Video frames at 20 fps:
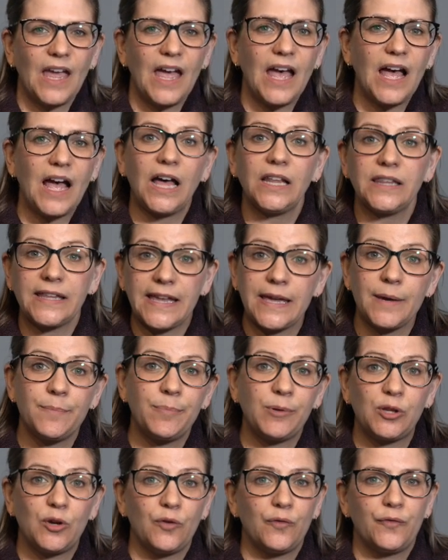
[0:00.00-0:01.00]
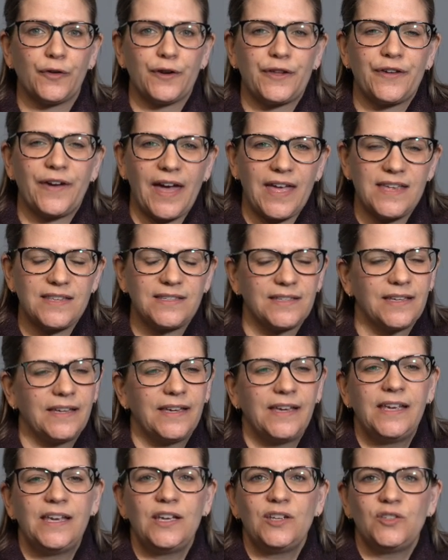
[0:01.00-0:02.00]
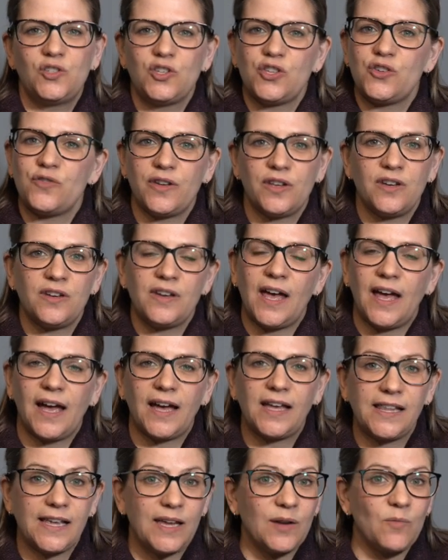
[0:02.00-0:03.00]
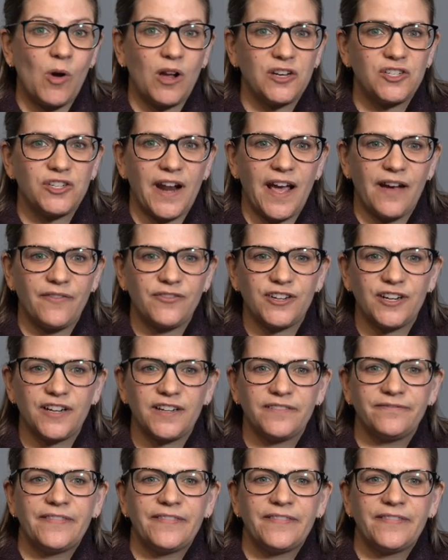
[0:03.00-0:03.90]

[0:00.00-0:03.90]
I'll link it below for you guys so you can click and watch it after.